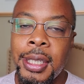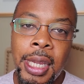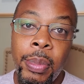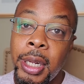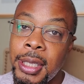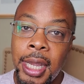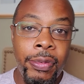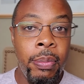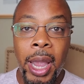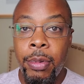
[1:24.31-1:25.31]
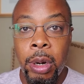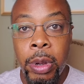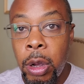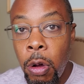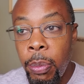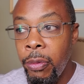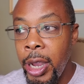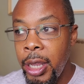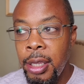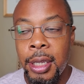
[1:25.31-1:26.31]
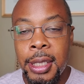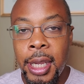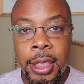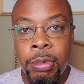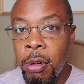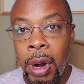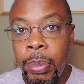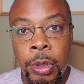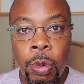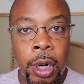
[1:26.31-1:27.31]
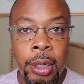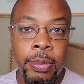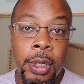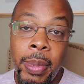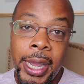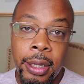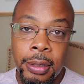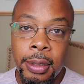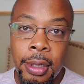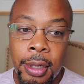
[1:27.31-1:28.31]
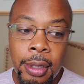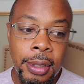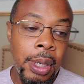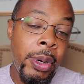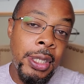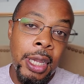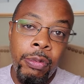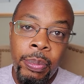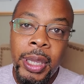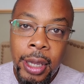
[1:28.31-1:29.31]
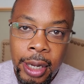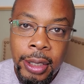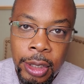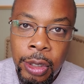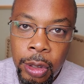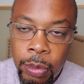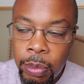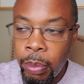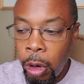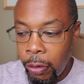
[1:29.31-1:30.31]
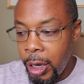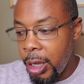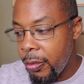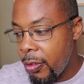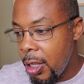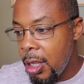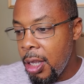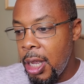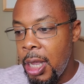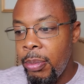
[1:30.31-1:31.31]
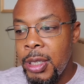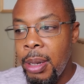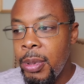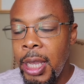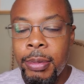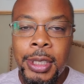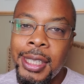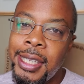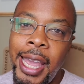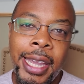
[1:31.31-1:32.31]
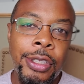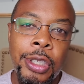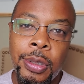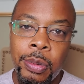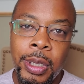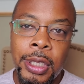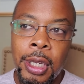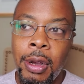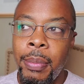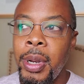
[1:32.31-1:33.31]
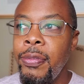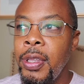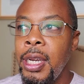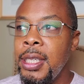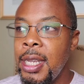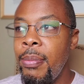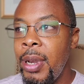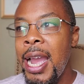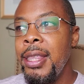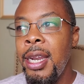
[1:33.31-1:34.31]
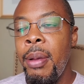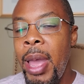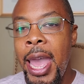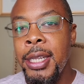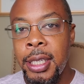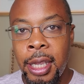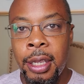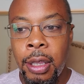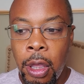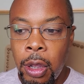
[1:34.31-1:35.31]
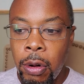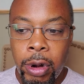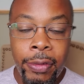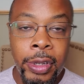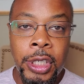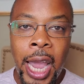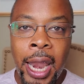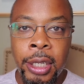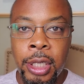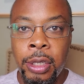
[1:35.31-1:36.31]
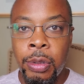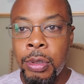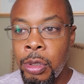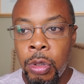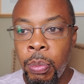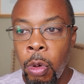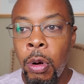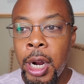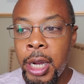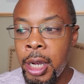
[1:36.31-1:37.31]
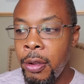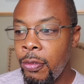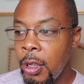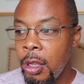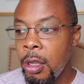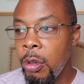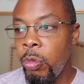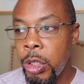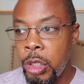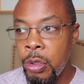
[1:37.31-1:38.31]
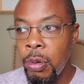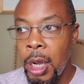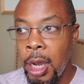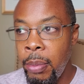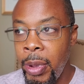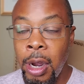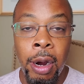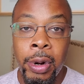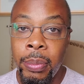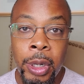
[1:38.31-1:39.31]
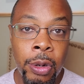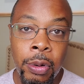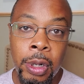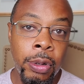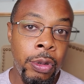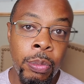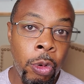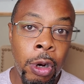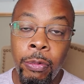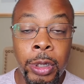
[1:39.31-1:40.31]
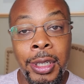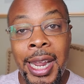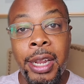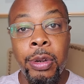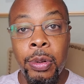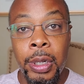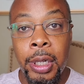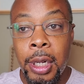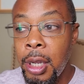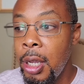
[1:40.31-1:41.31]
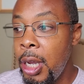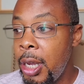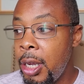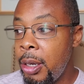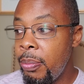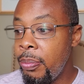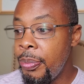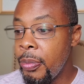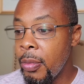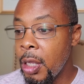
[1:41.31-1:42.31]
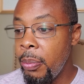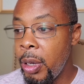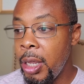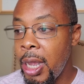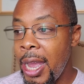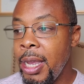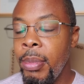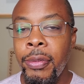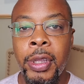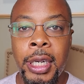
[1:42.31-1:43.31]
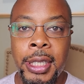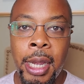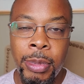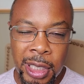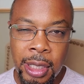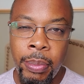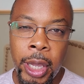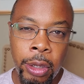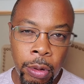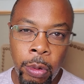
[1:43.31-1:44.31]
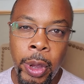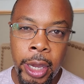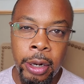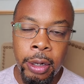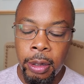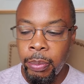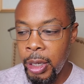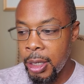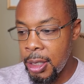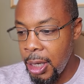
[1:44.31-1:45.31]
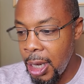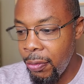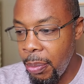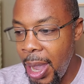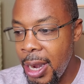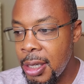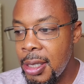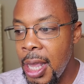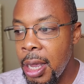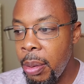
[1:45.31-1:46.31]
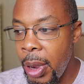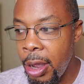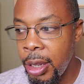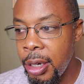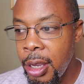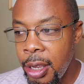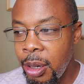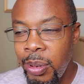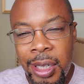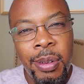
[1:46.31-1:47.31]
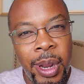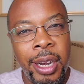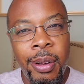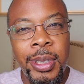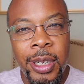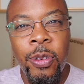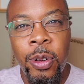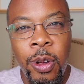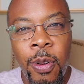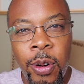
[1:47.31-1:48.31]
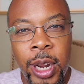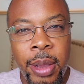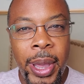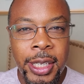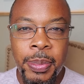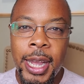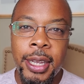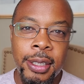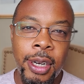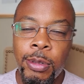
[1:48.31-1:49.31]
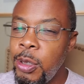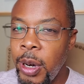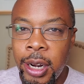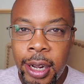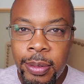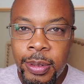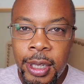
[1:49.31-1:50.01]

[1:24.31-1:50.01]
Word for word: Some of the stuff you might want to incorporate in your sexual repertoire. You might. Some of the stuff would be good to do more of. Um, some things just ain't you. And so I'm lifting these up, not that I'm asking or even challenging you to do more of what you um, may already be doing or do more of what you're not doing. Um, but I am lifting this up just to make you aware. Because again, if a man is thinking about it, wouldn't you want to know what's going on in your man's mind? Don't you want to know?